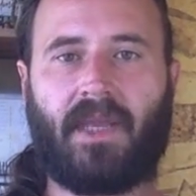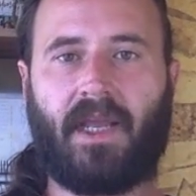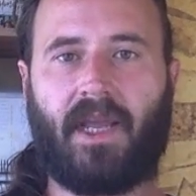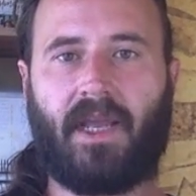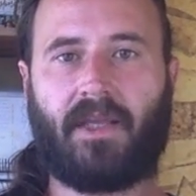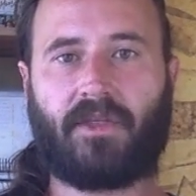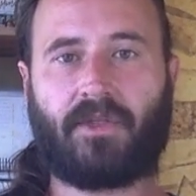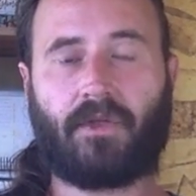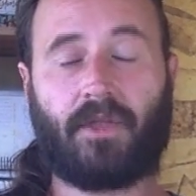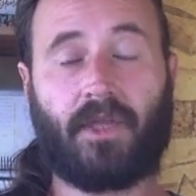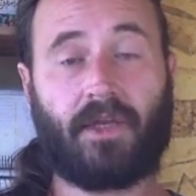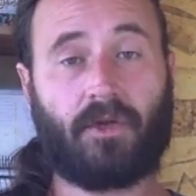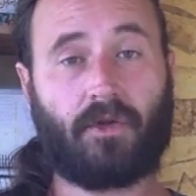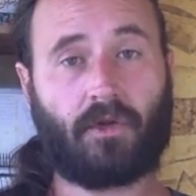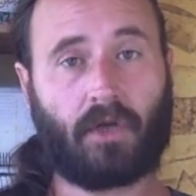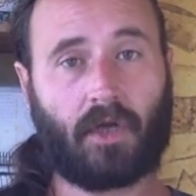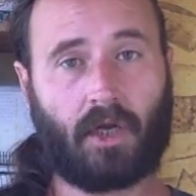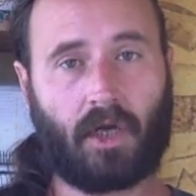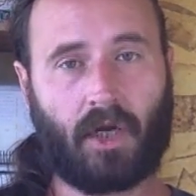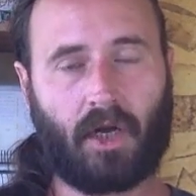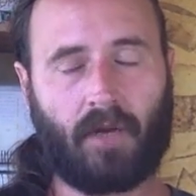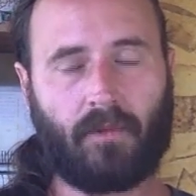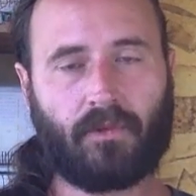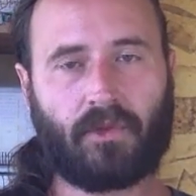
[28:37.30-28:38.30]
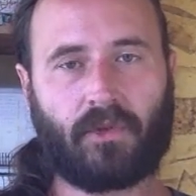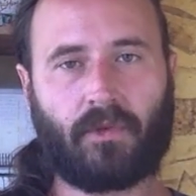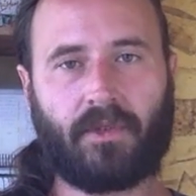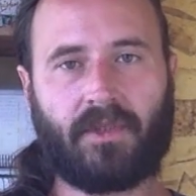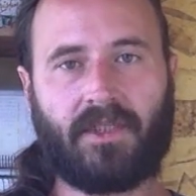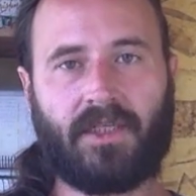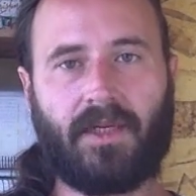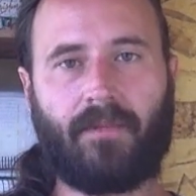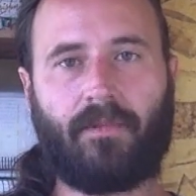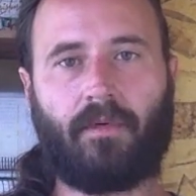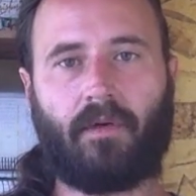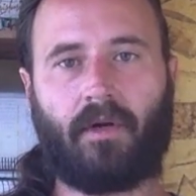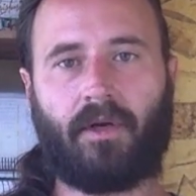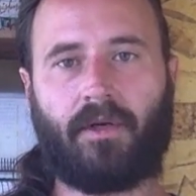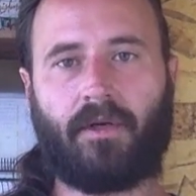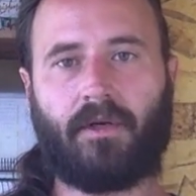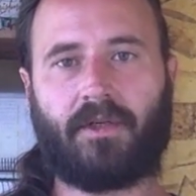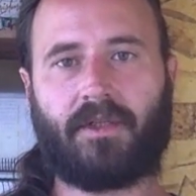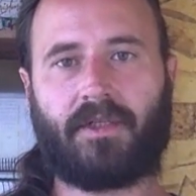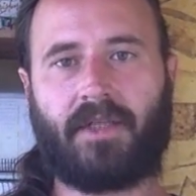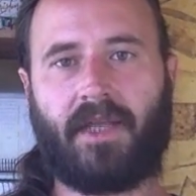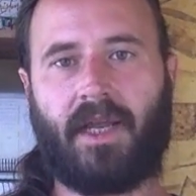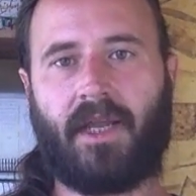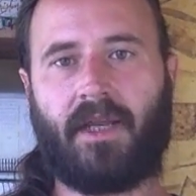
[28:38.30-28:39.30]
so that you can come to a deeper
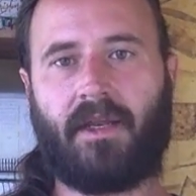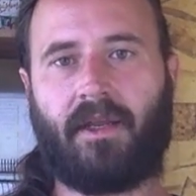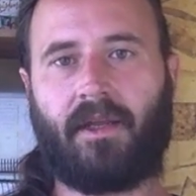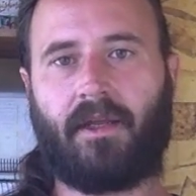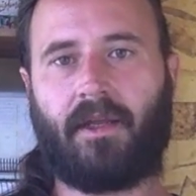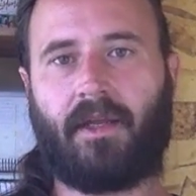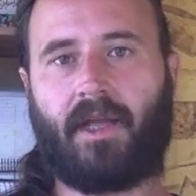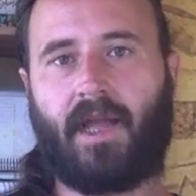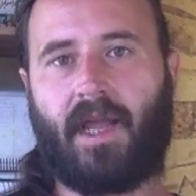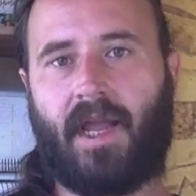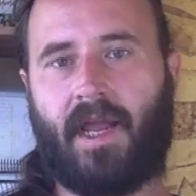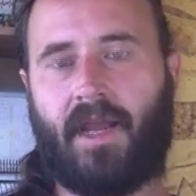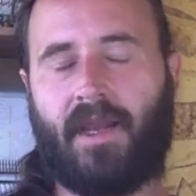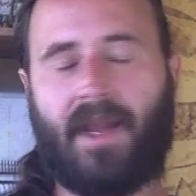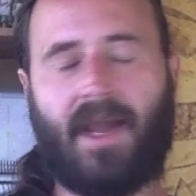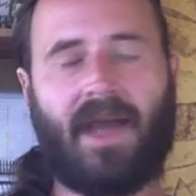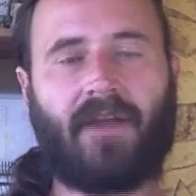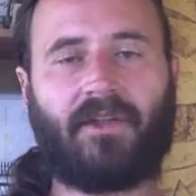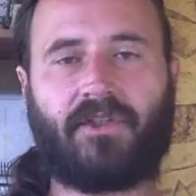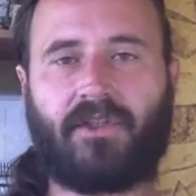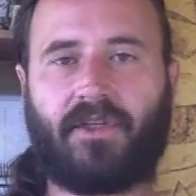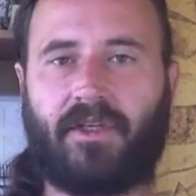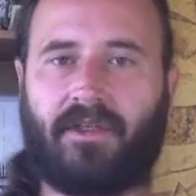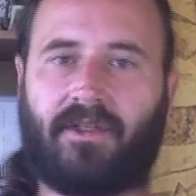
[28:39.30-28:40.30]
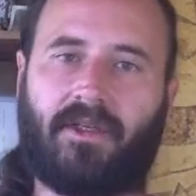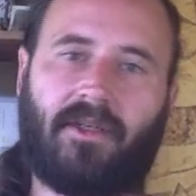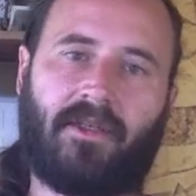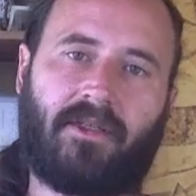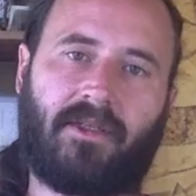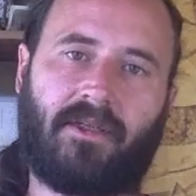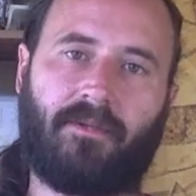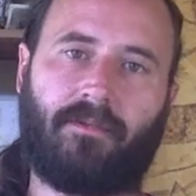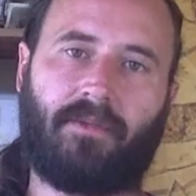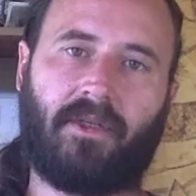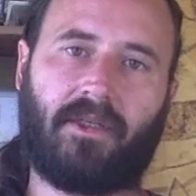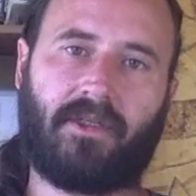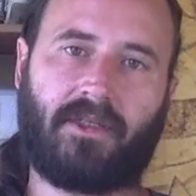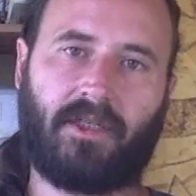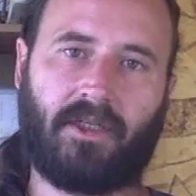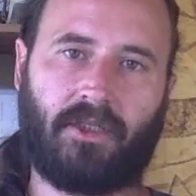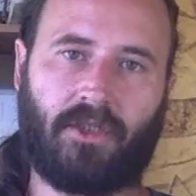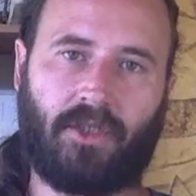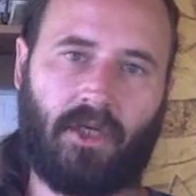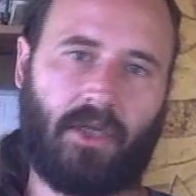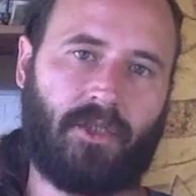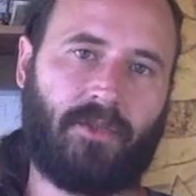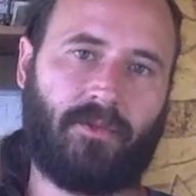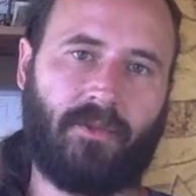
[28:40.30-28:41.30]
understanding and not just a simplistic
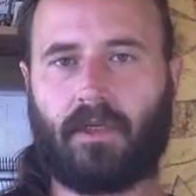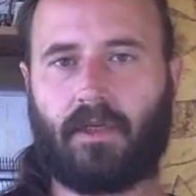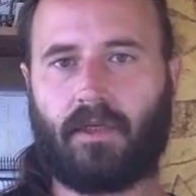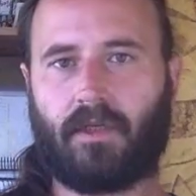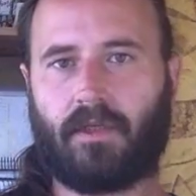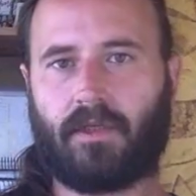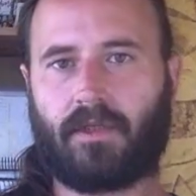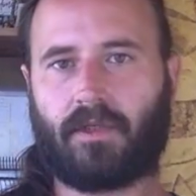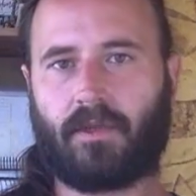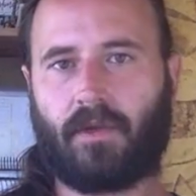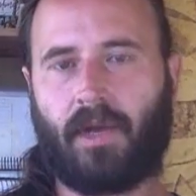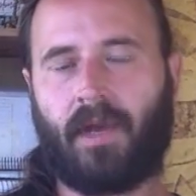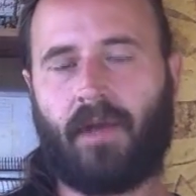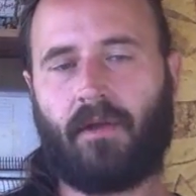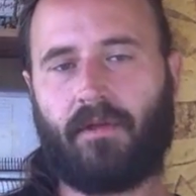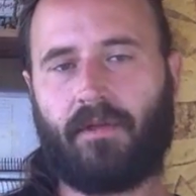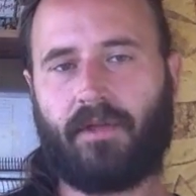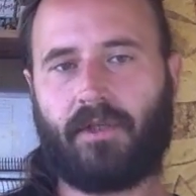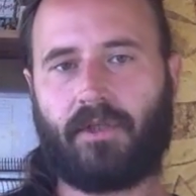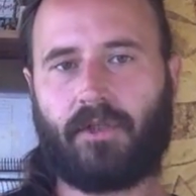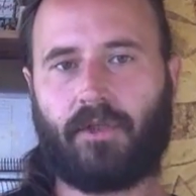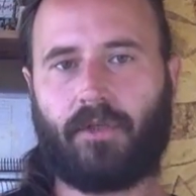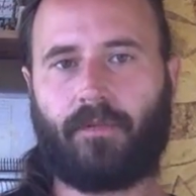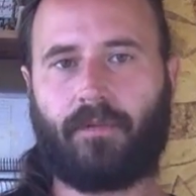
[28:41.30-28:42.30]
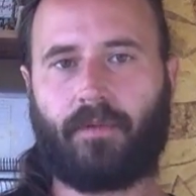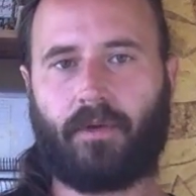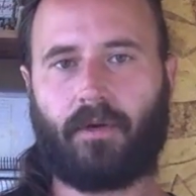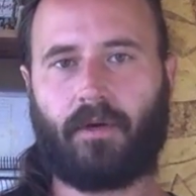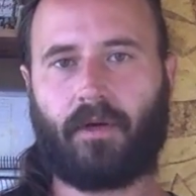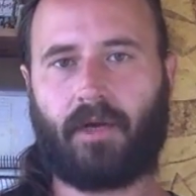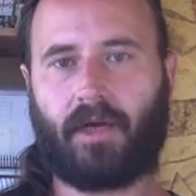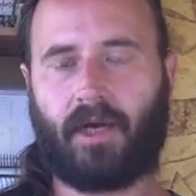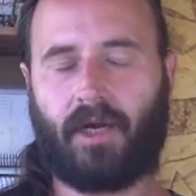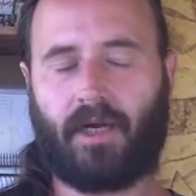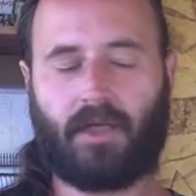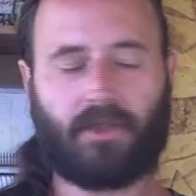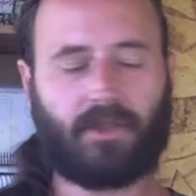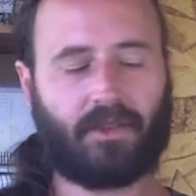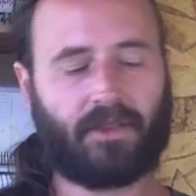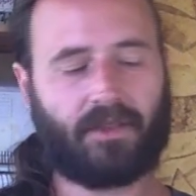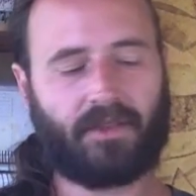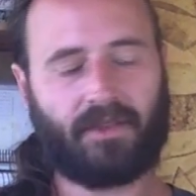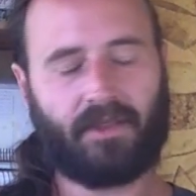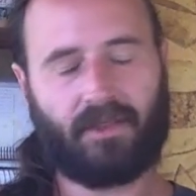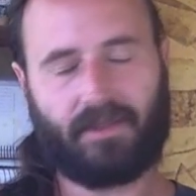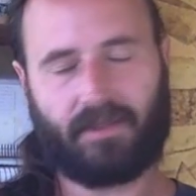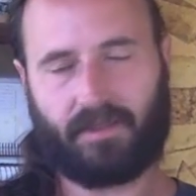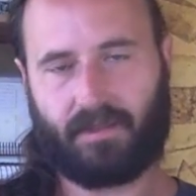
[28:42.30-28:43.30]
judgment. So a healthy Jupiter
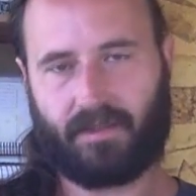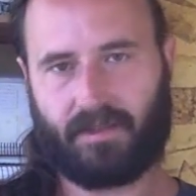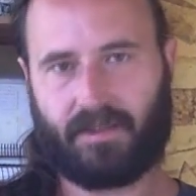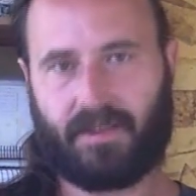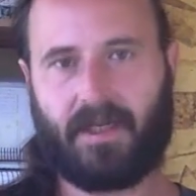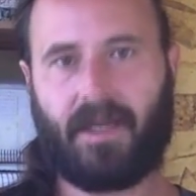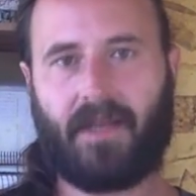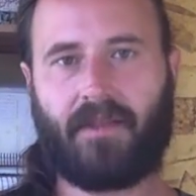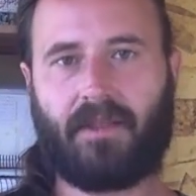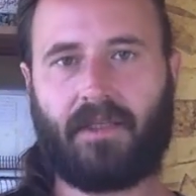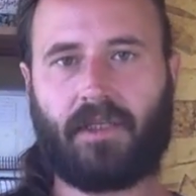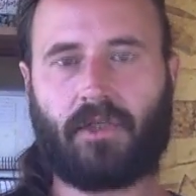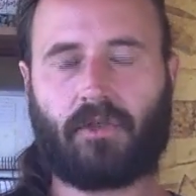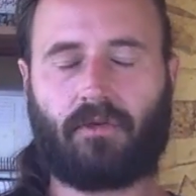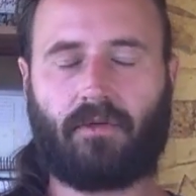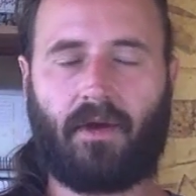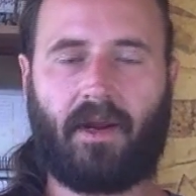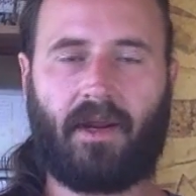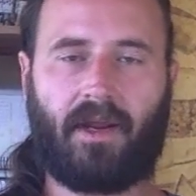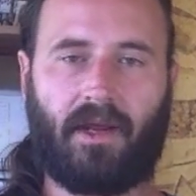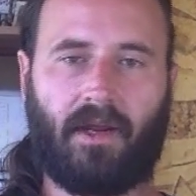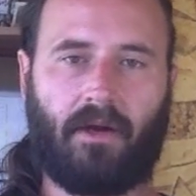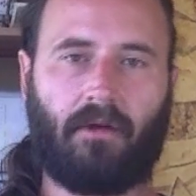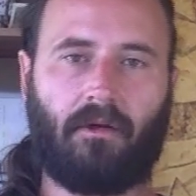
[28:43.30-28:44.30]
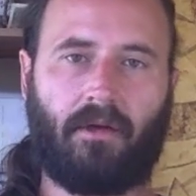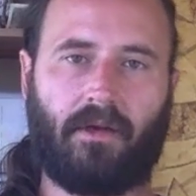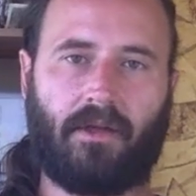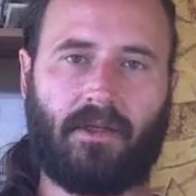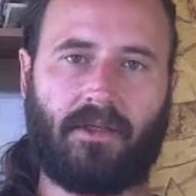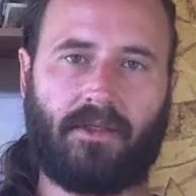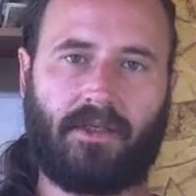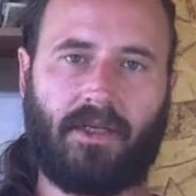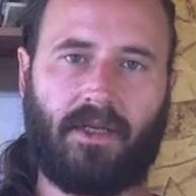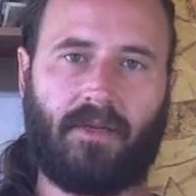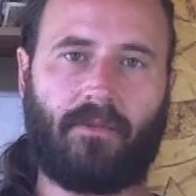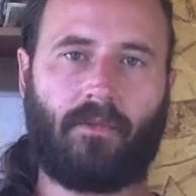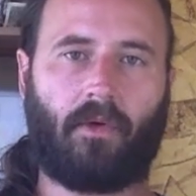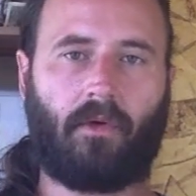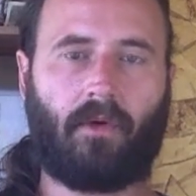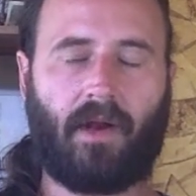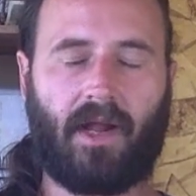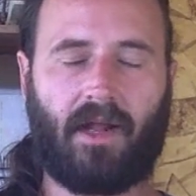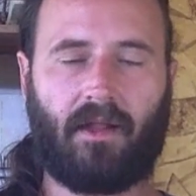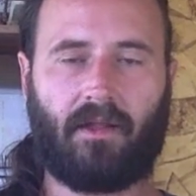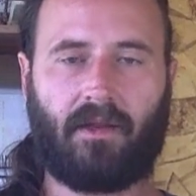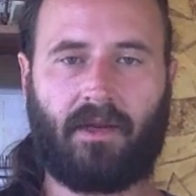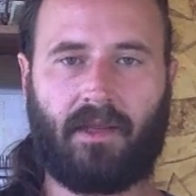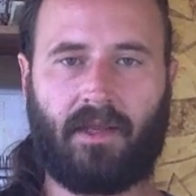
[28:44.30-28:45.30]
consciousness is seeing these gray areas in
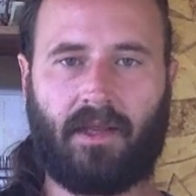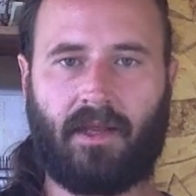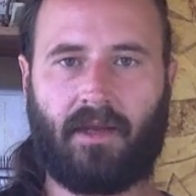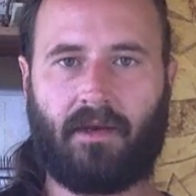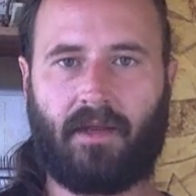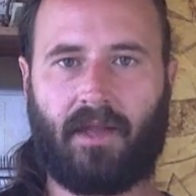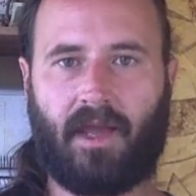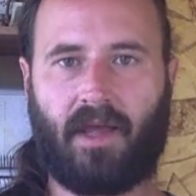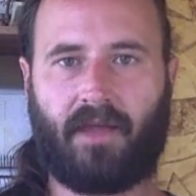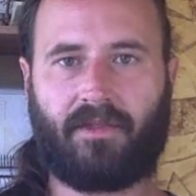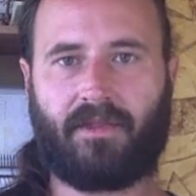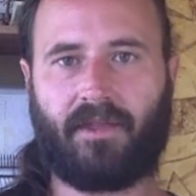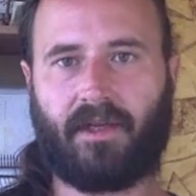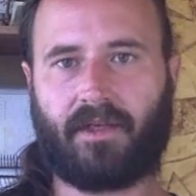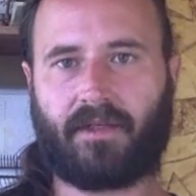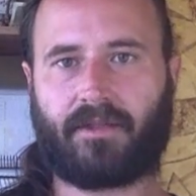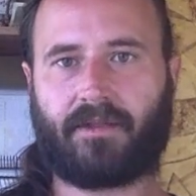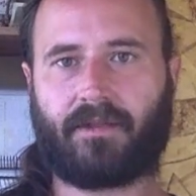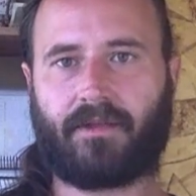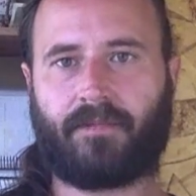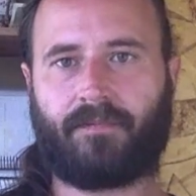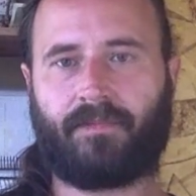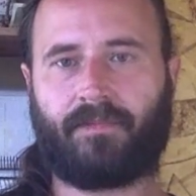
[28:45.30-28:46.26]
morality and ethics.